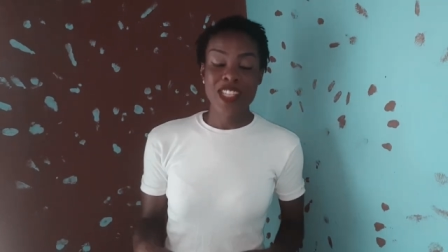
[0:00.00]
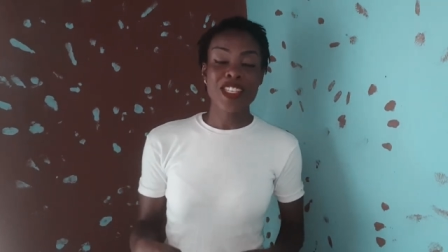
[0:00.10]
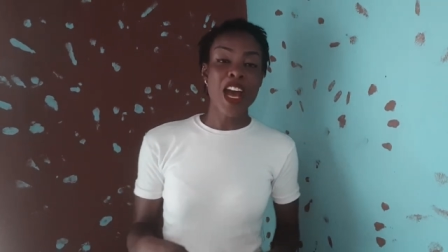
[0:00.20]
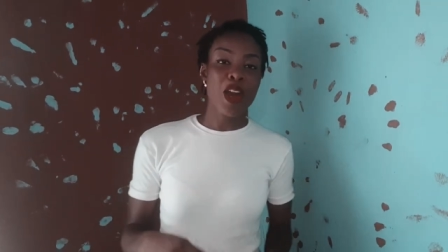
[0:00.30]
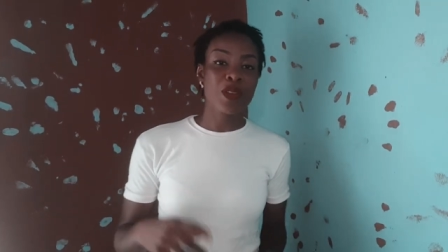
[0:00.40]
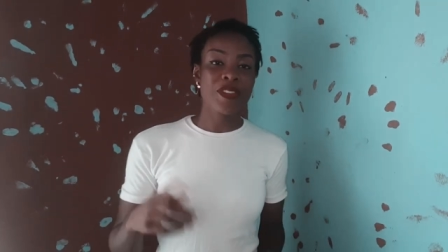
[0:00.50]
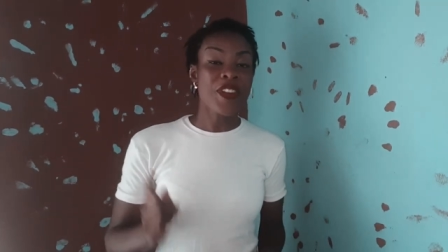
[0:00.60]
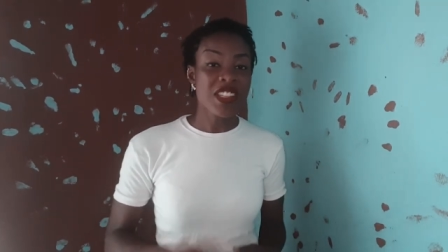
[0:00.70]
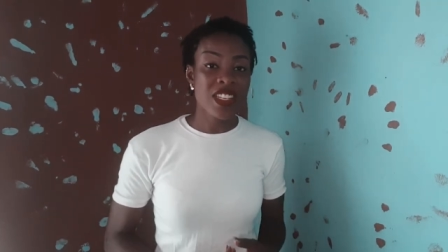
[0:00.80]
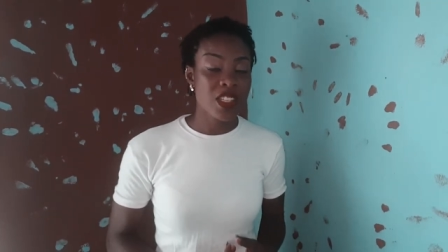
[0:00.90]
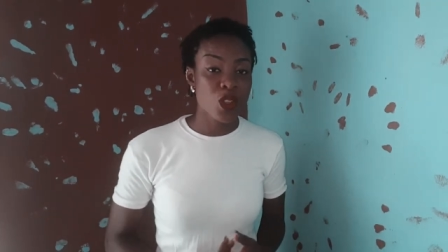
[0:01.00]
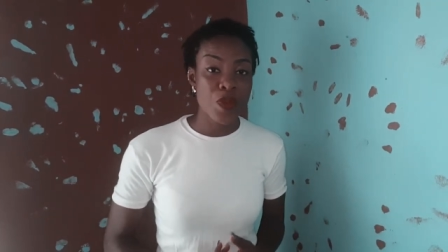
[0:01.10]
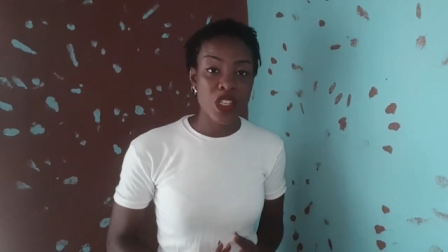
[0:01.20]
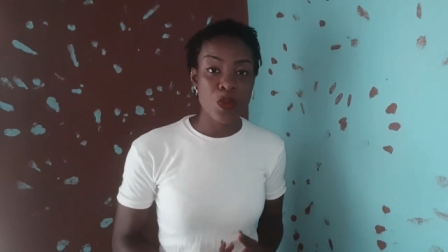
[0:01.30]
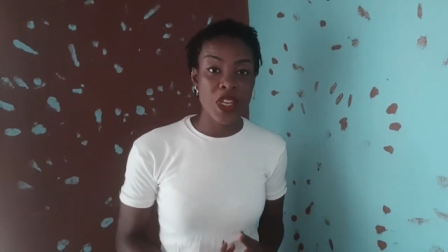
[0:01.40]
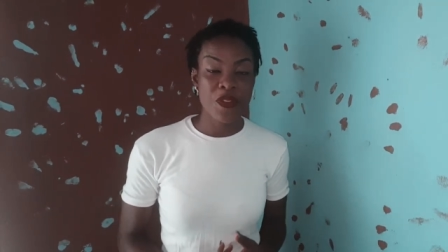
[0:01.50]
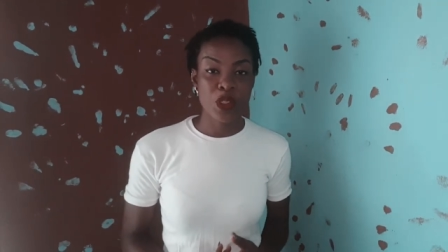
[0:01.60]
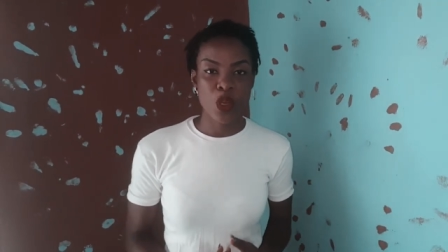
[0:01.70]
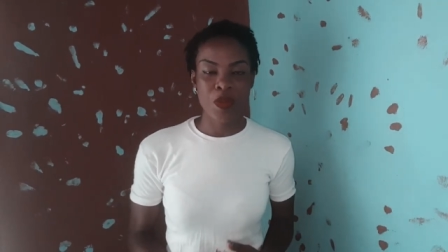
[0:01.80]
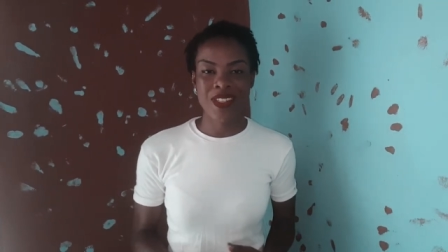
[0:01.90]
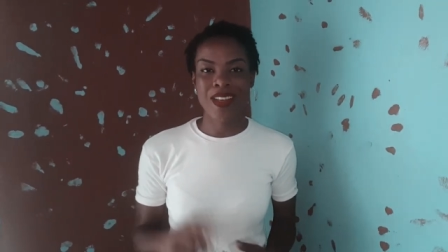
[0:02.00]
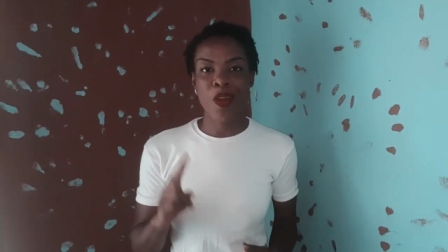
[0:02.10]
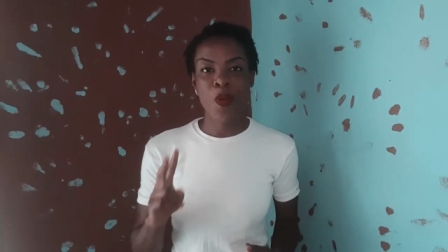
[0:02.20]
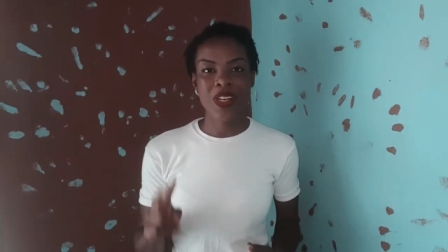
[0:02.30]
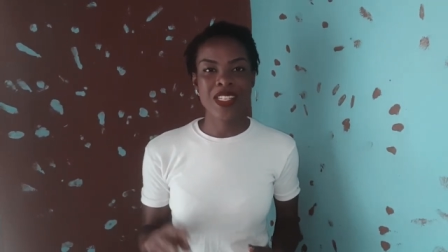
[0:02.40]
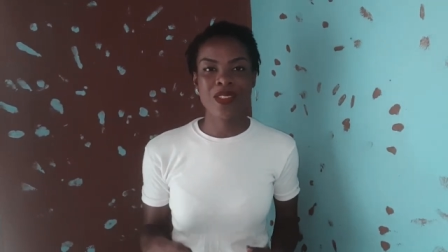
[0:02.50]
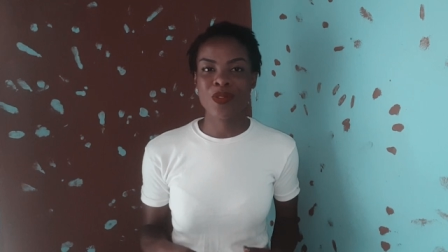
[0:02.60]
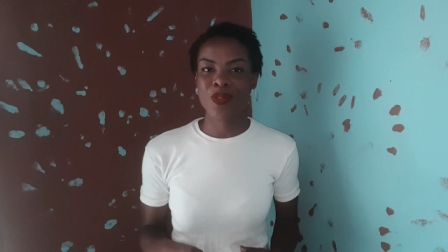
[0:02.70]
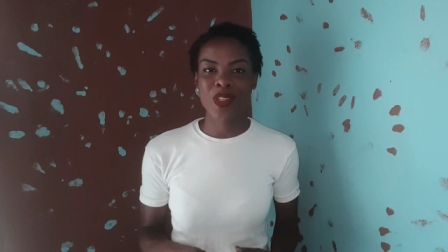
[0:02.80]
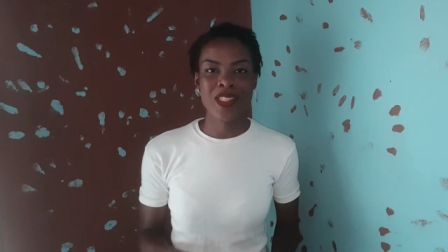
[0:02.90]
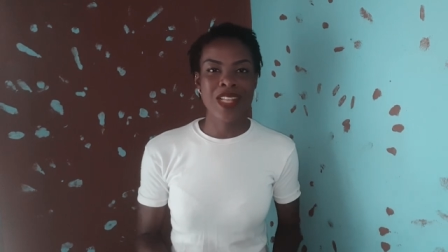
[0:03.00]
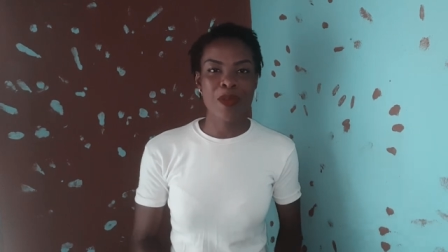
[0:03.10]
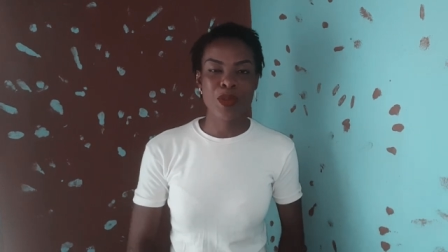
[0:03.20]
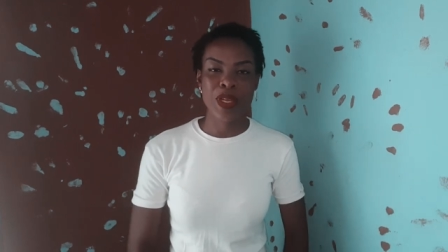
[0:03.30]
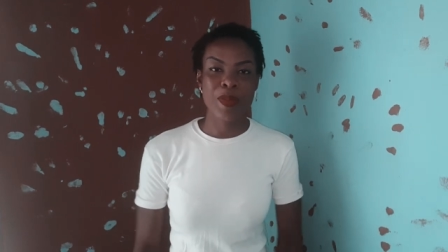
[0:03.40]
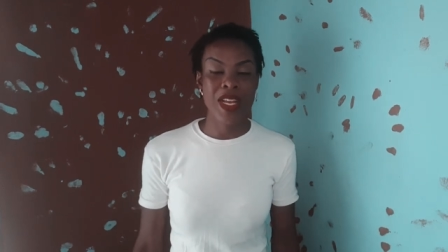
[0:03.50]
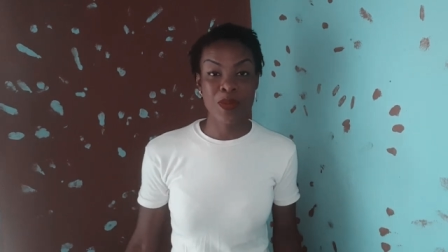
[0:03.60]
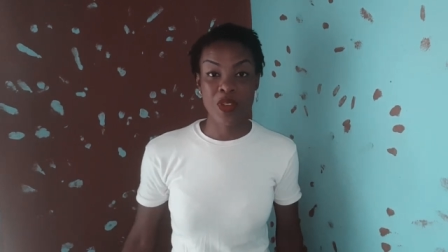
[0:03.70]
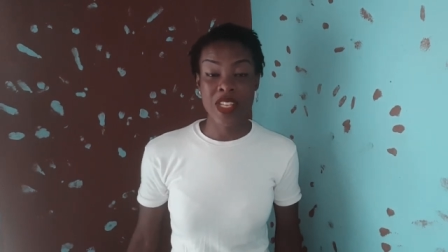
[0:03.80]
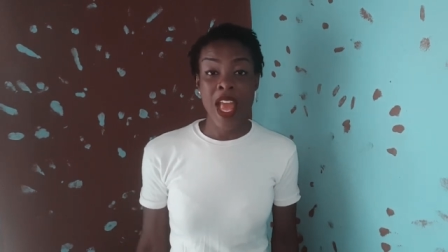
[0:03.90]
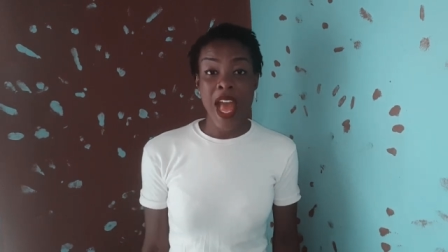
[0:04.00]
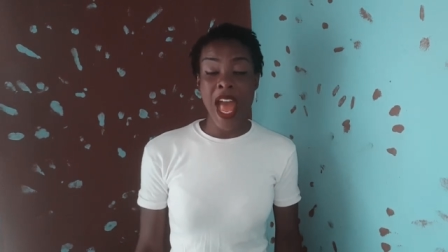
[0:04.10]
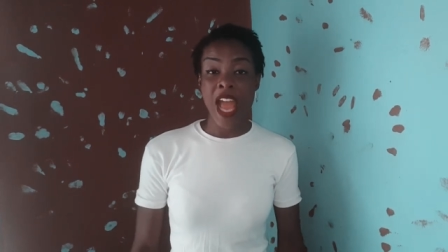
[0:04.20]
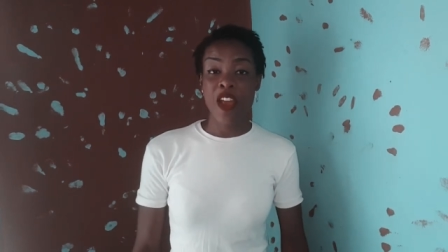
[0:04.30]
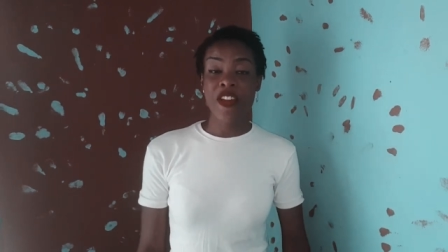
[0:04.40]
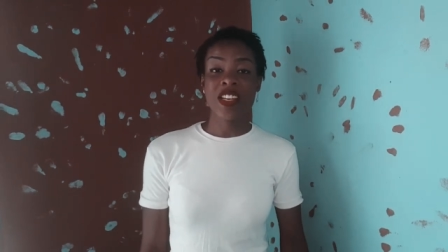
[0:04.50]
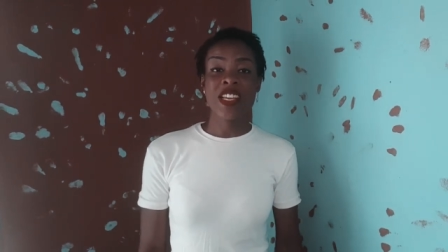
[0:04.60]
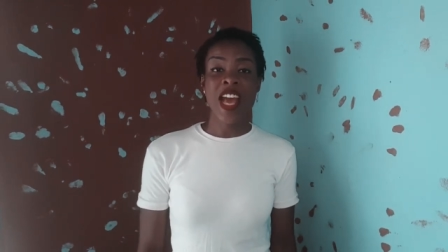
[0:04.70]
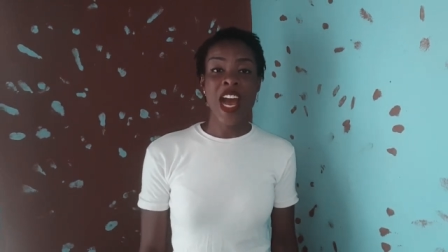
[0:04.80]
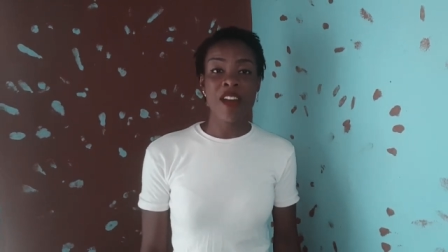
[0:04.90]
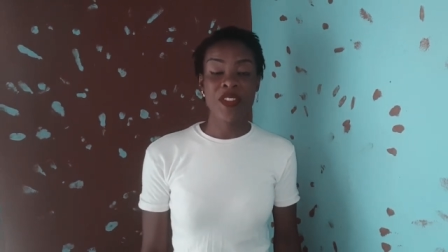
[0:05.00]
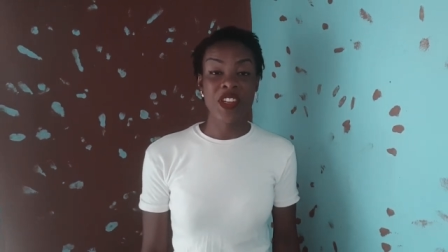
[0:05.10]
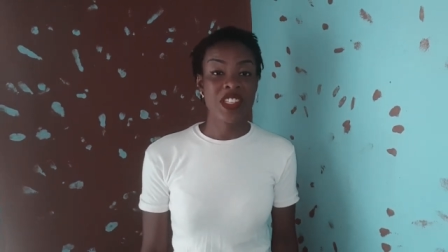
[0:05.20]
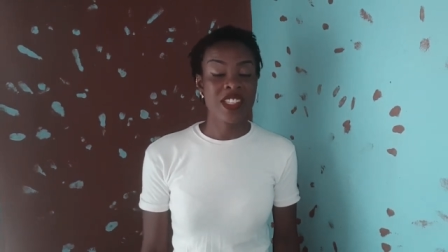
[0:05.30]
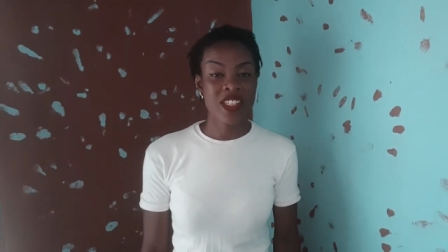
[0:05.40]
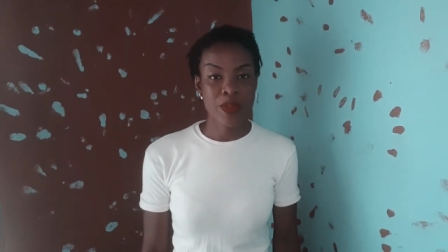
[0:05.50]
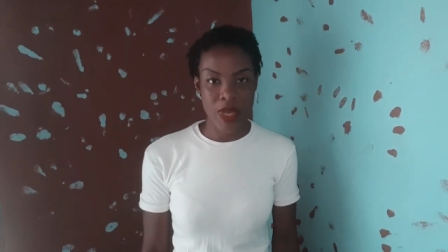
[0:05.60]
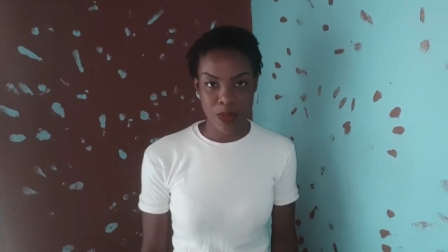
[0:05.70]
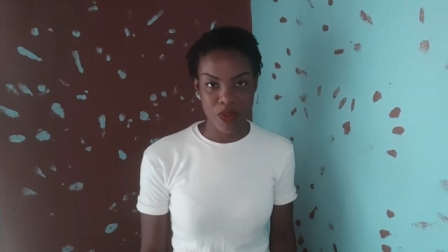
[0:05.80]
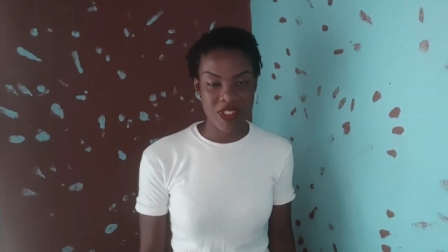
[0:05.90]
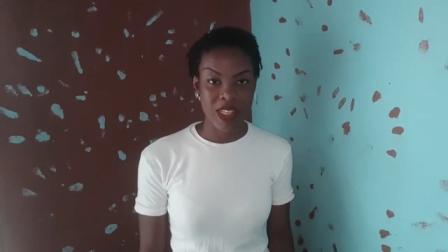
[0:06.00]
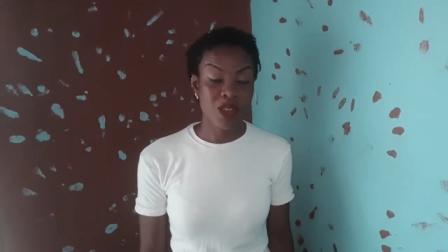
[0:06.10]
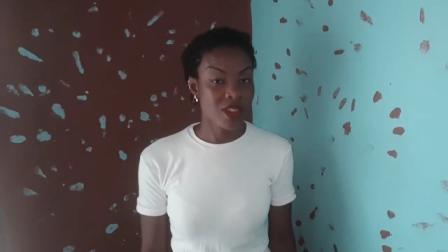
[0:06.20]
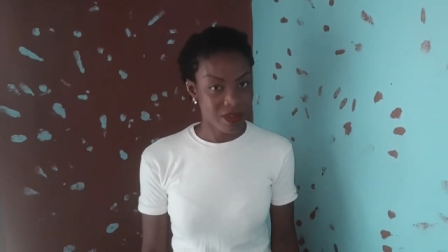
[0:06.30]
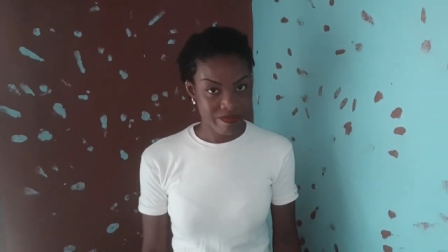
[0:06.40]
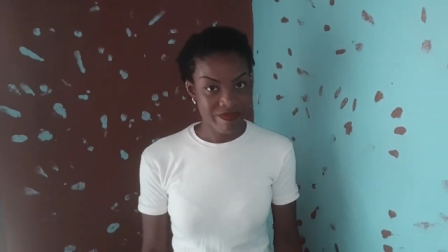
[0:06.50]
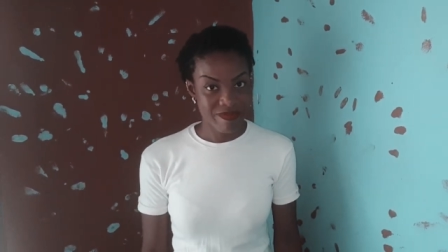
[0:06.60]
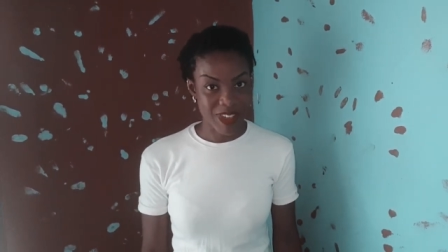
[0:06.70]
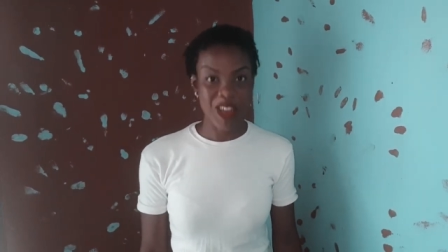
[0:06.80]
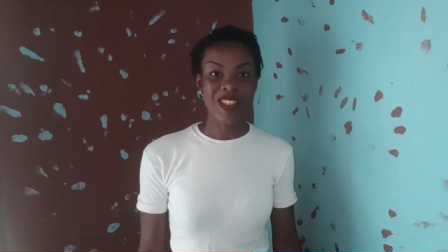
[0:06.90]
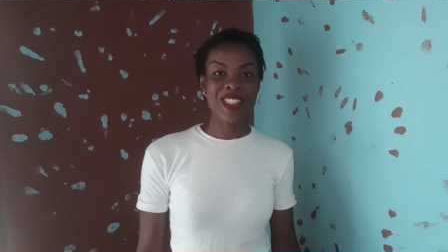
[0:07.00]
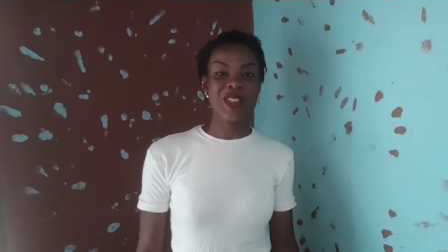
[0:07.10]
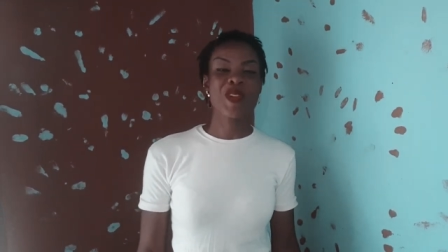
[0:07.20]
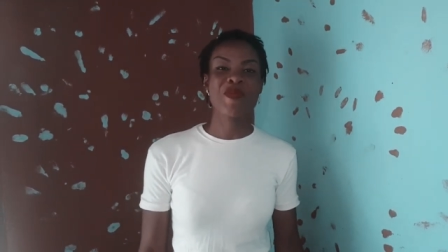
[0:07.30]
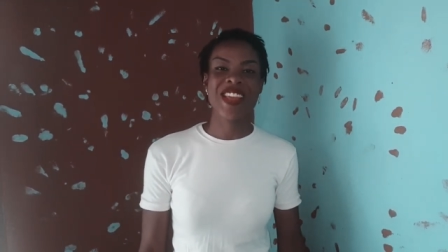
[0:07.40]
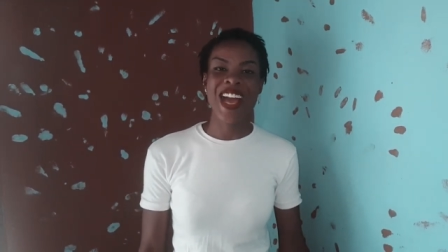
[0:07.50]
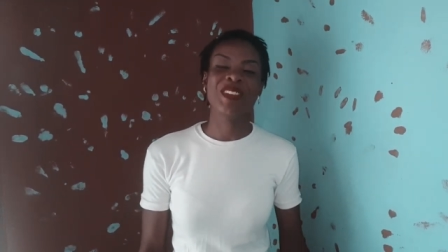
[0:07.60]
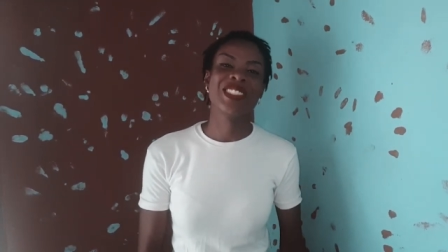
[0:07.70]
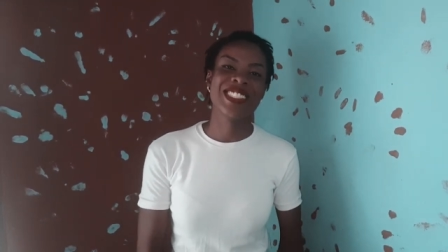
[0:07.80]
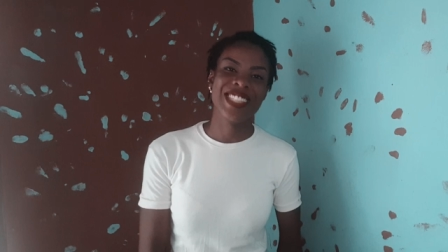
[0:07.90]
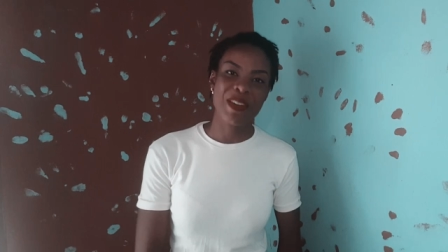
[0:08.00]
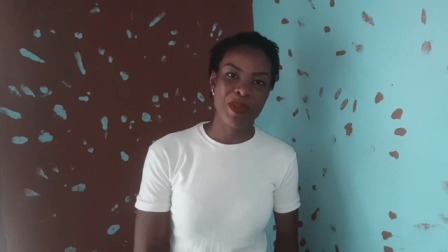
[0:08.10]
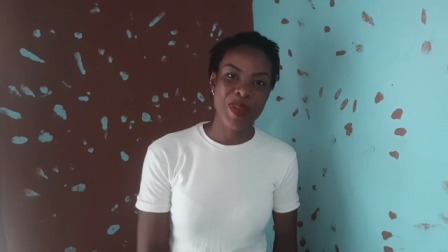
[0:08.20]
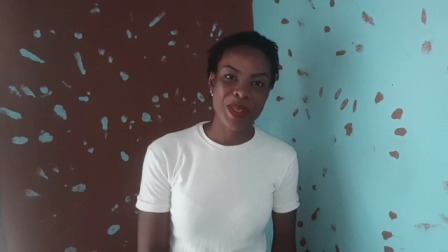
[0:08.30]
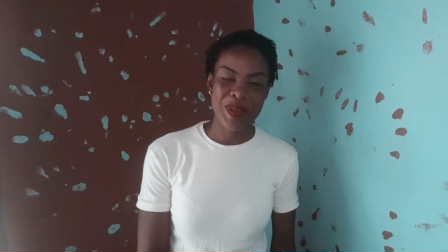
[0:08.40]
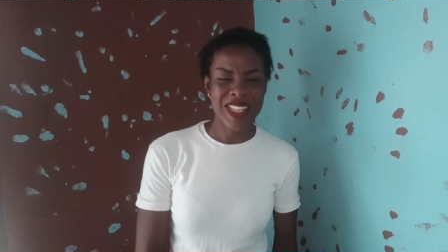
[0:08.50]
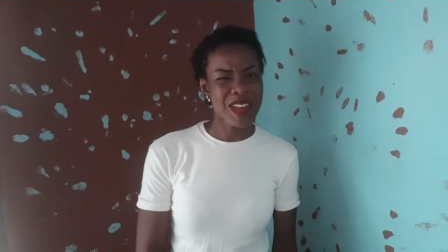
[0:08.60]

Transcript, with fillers: So the first thing is don't make so many photocopies. The second one is do not snap so many passports. I currently have thirty-six passports I took because they told me I would need that more passports.